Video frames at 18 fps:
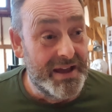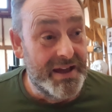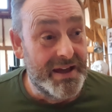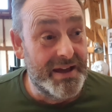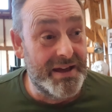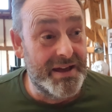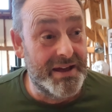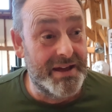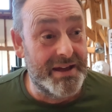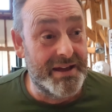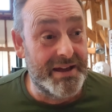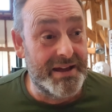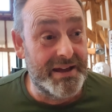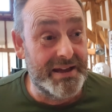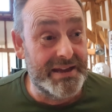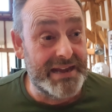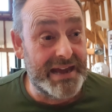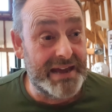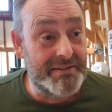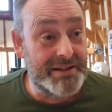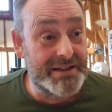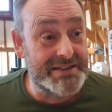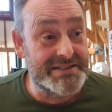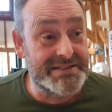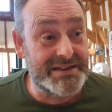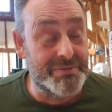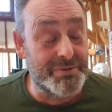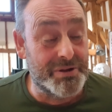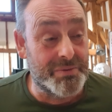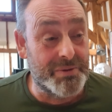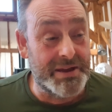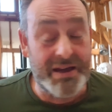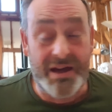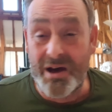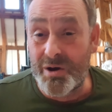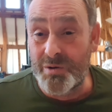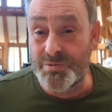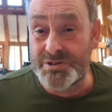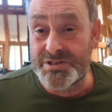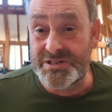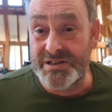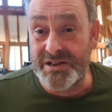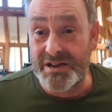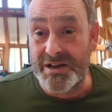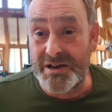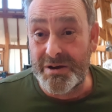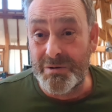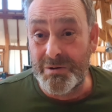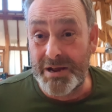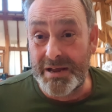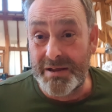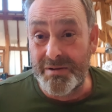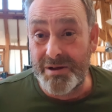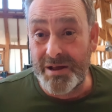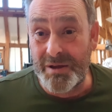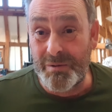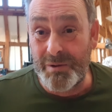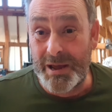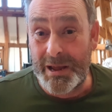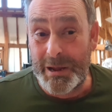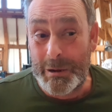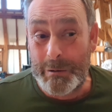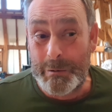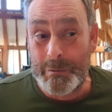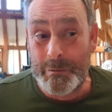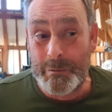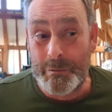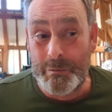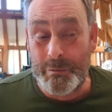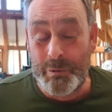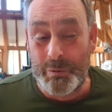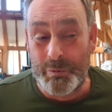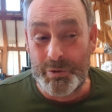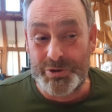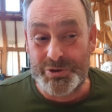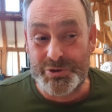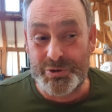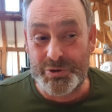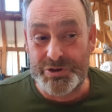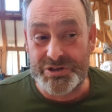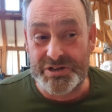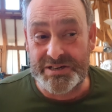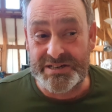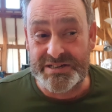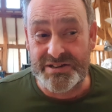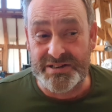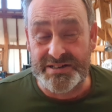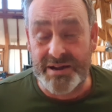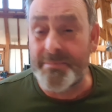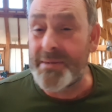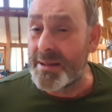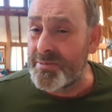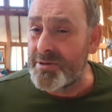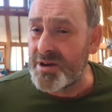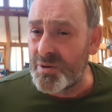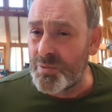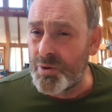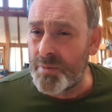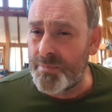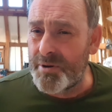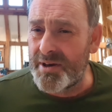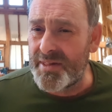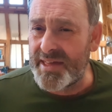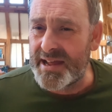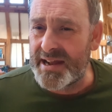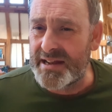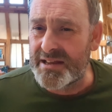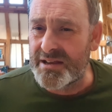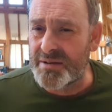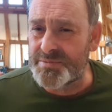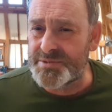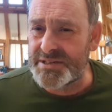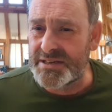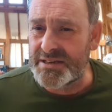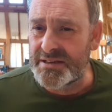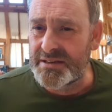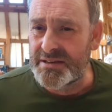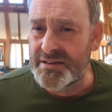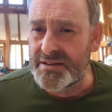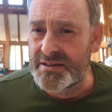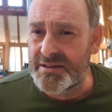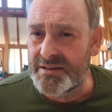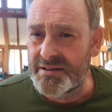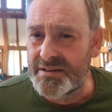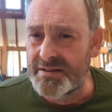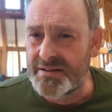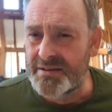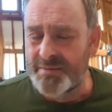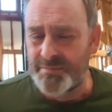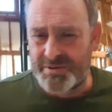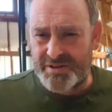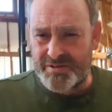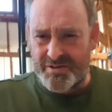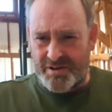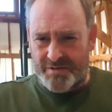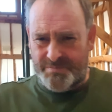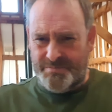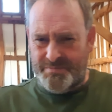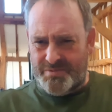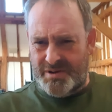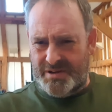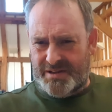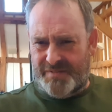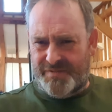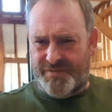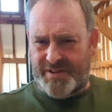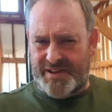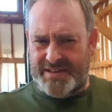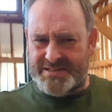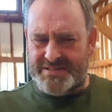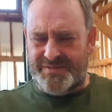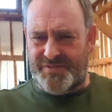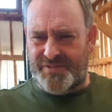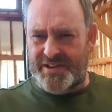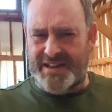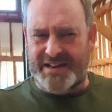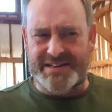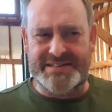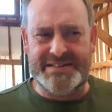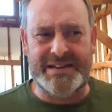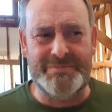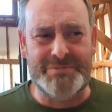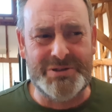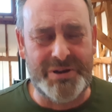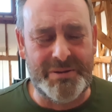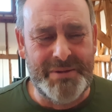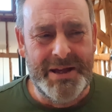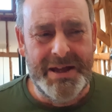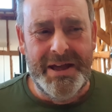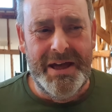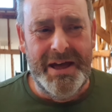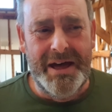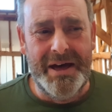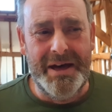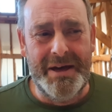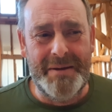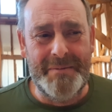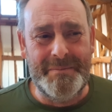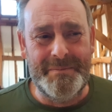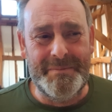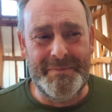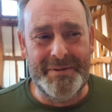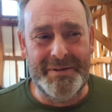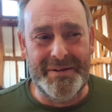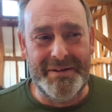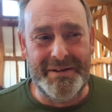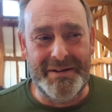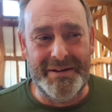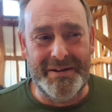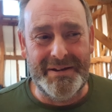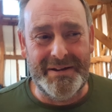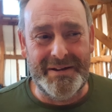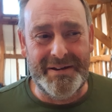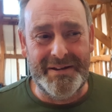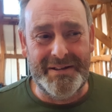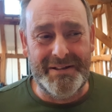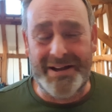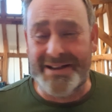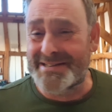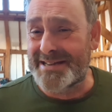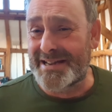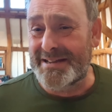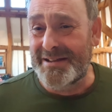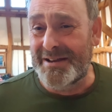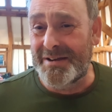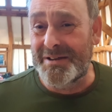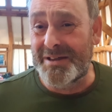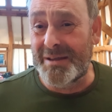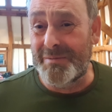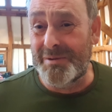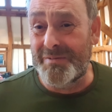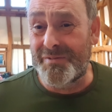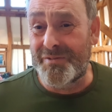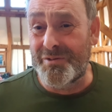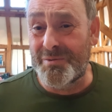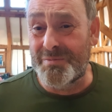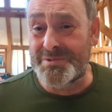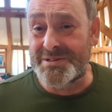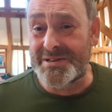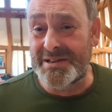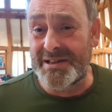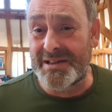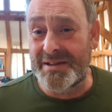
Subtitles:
Let's see what the week holds. I'll let you know which course I decide to go. Maybe I will buy that helicopter. You've got to work your fans and feet at the same time. Like I say, I'll keep you informed.